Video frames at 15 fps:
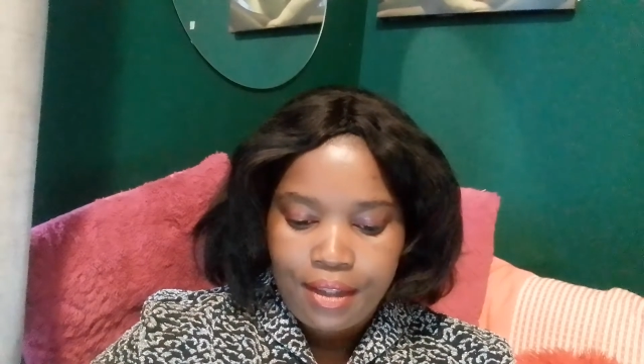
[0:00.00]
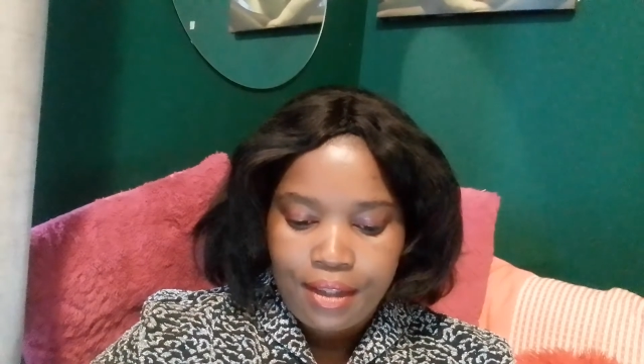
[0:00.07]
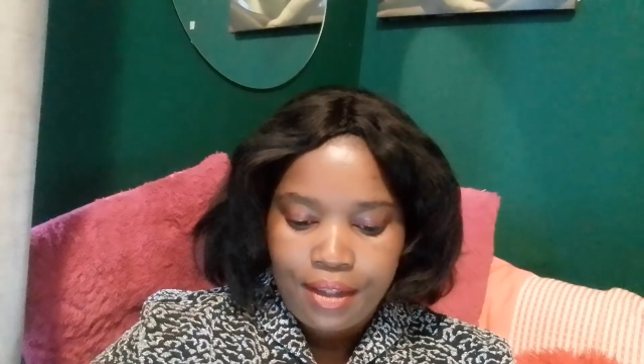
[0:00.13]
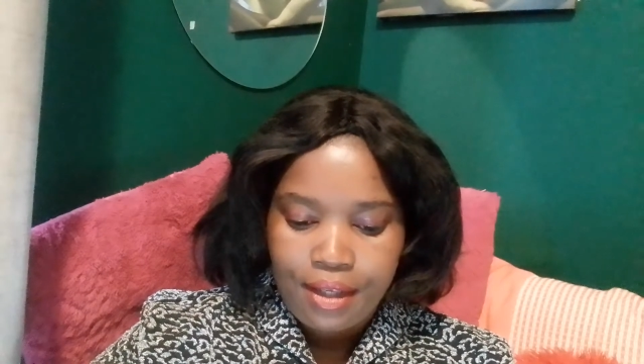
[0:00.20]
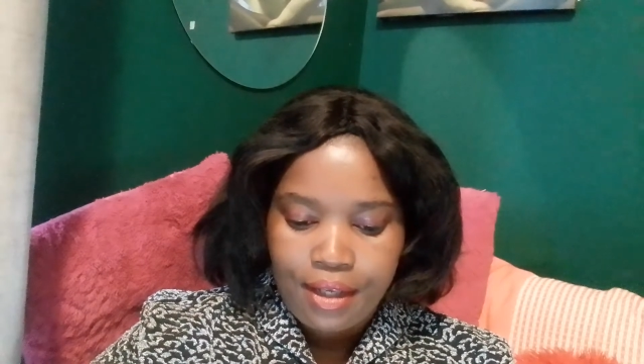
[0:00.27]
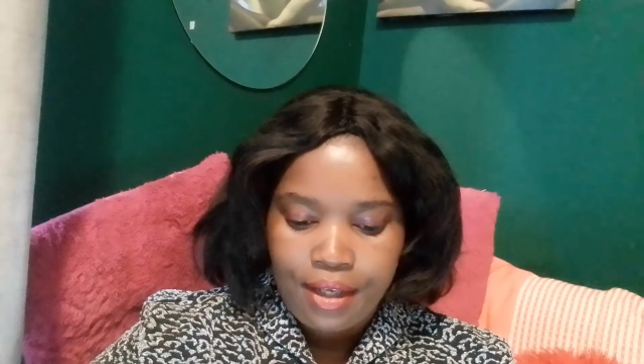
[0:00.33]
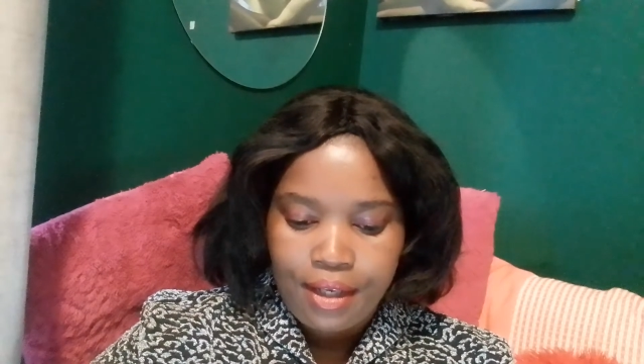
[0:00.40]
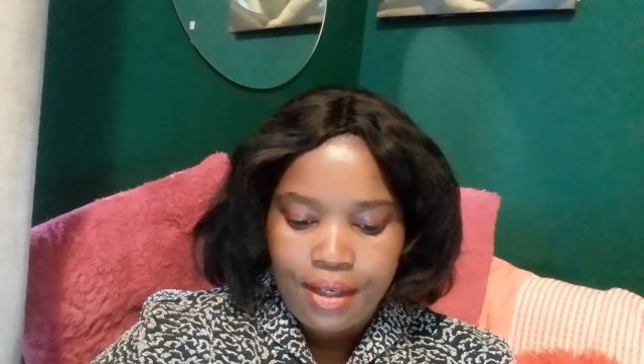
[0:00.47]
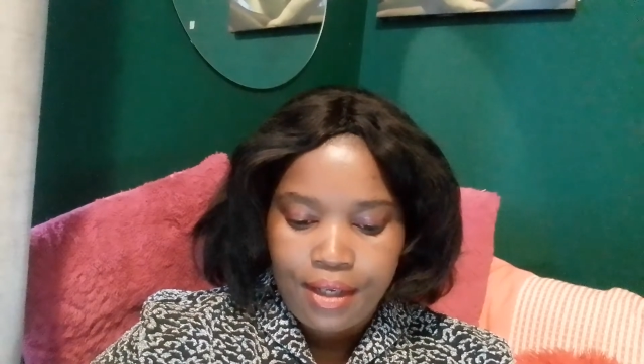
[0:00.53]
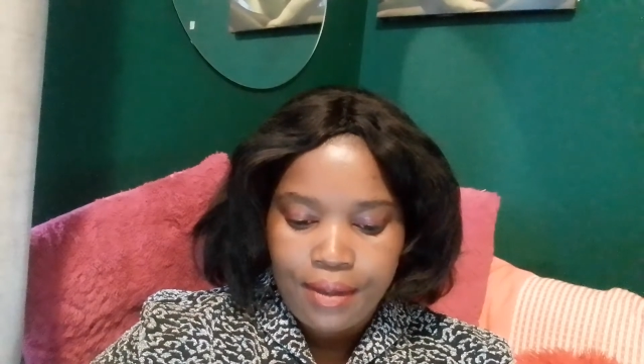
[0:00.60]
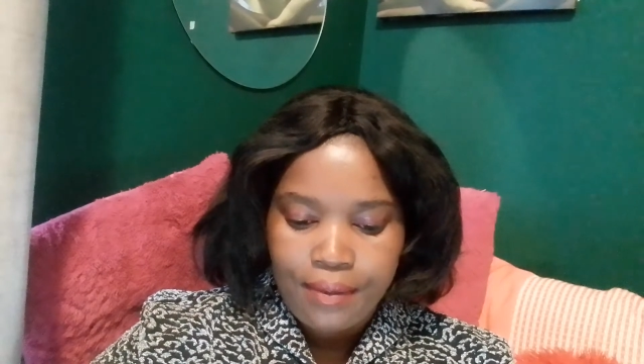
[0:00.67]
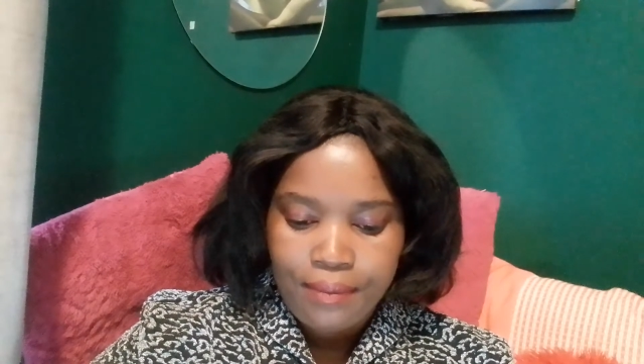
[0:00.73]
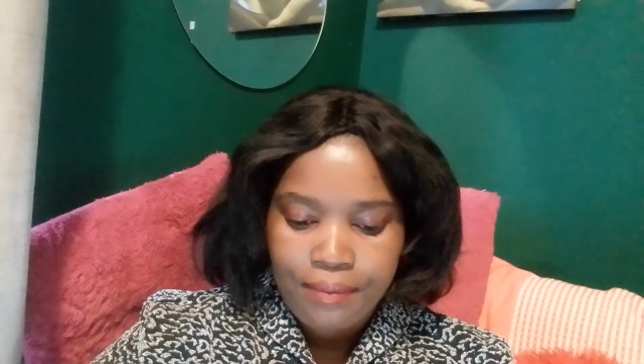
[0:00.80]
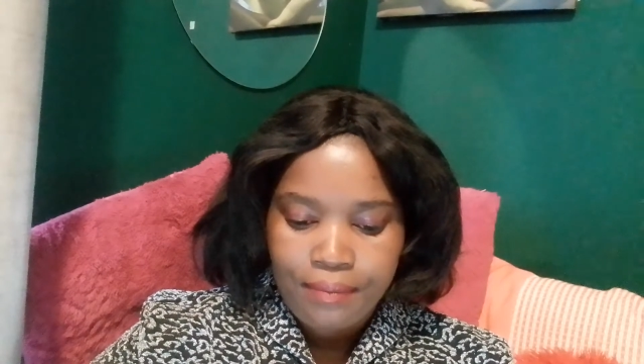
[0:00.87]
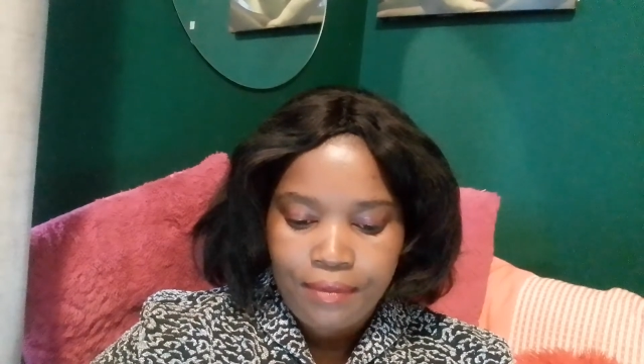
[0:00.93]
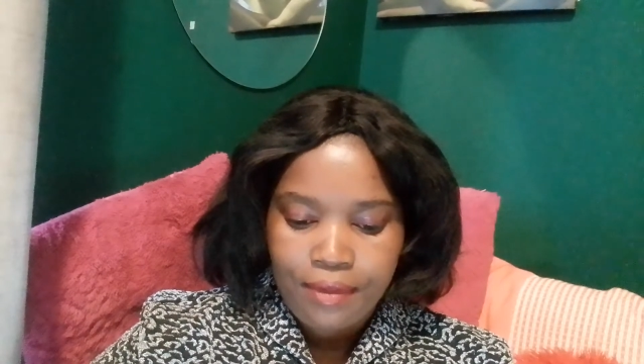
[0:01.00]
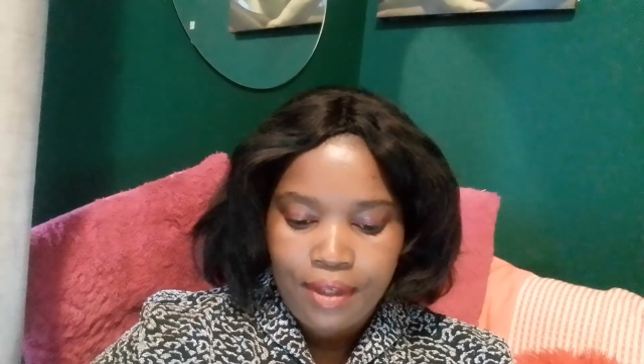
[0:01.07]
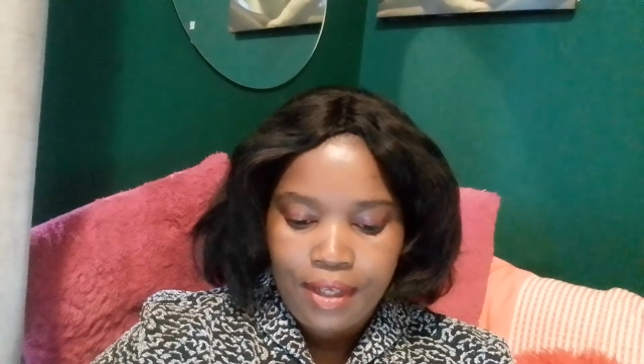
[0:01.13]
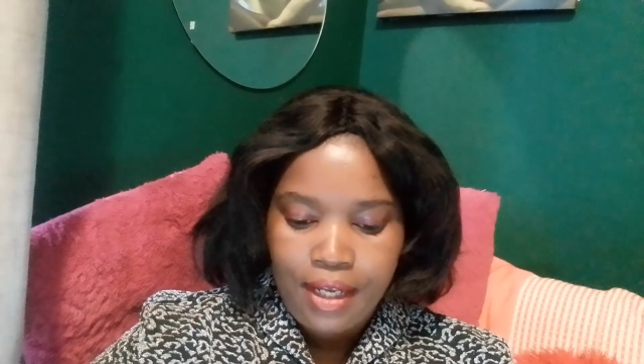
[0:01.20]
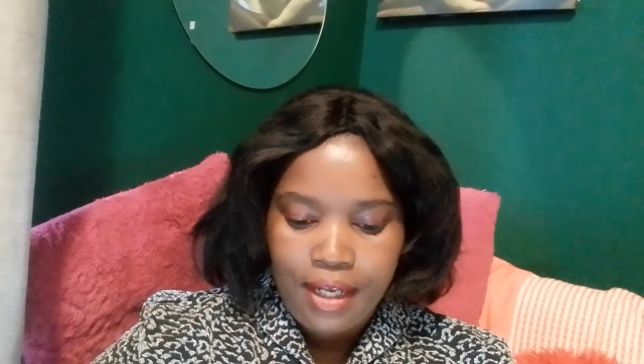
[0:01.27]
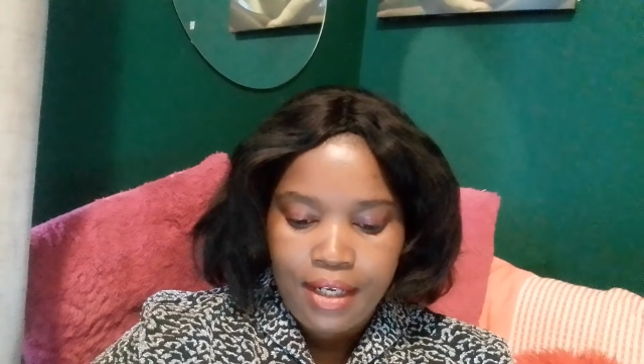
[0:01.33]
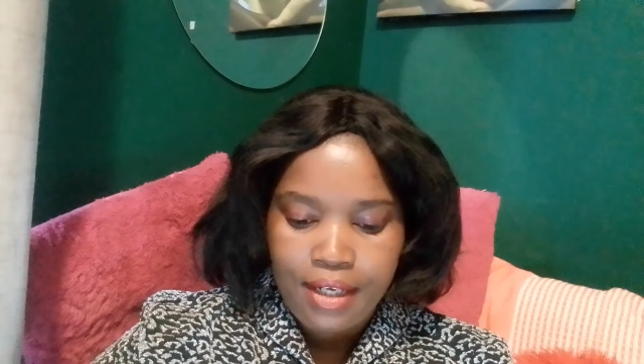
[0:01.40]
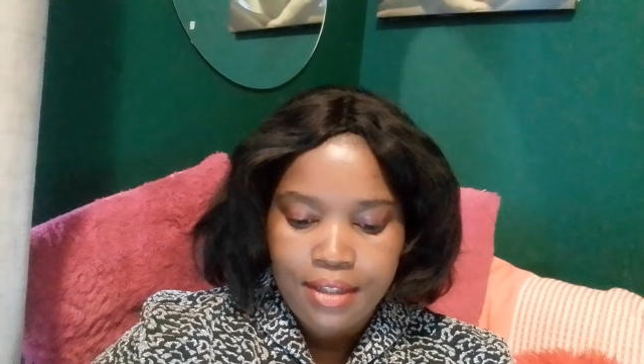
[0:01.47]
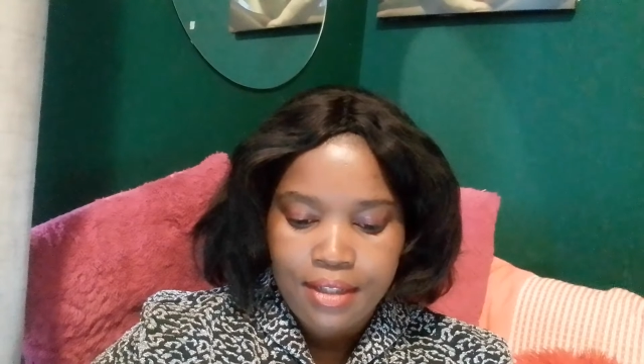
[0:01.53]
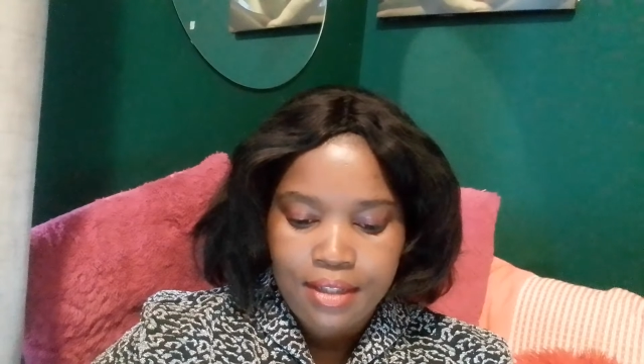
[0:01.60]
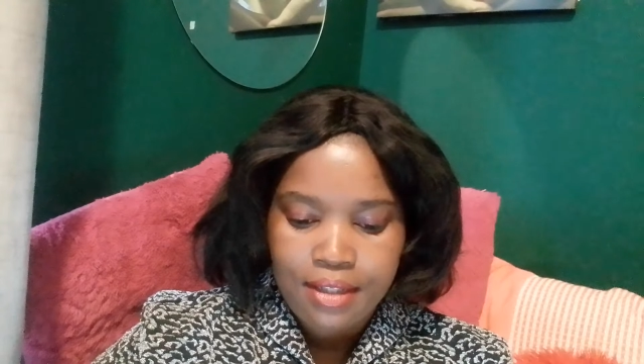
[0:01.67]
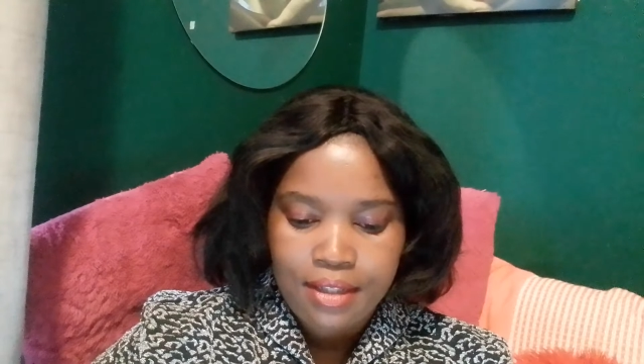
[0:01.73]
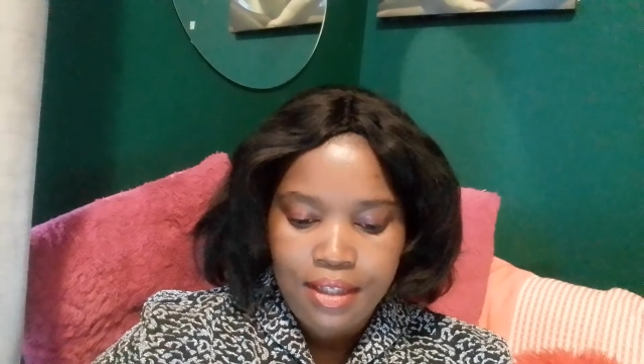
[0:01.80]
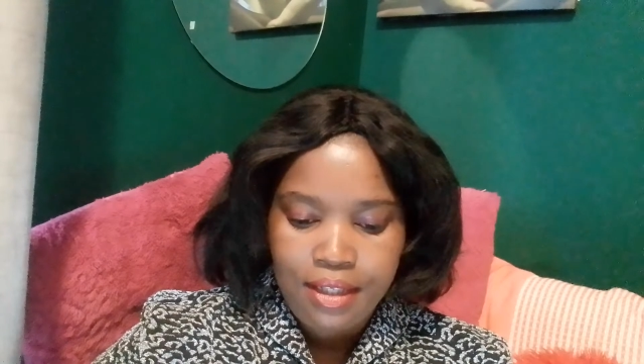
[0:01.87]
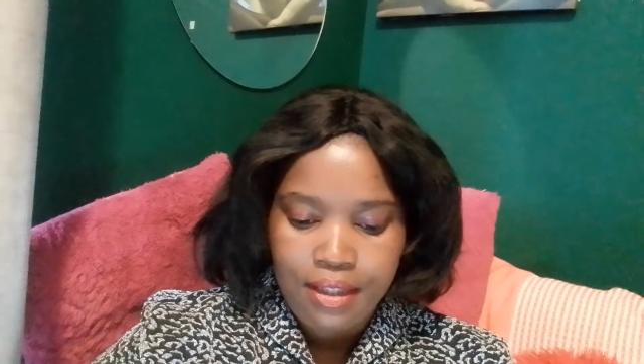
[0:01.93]
the
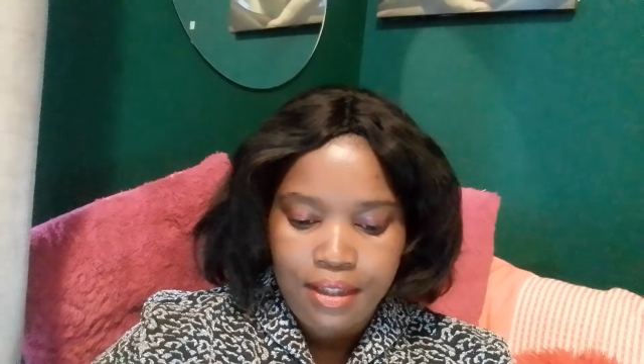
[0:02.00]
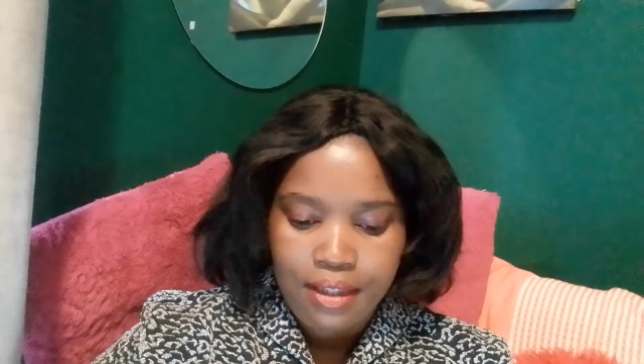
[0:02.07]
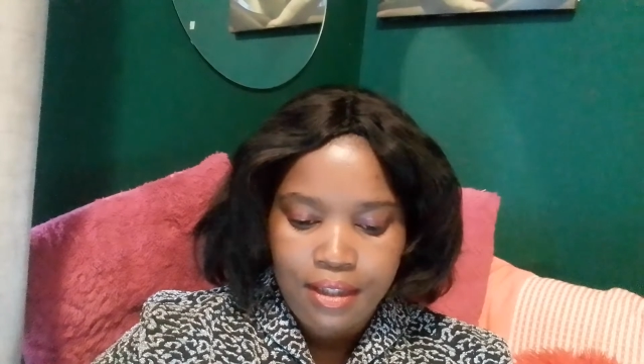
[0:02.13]
NSC,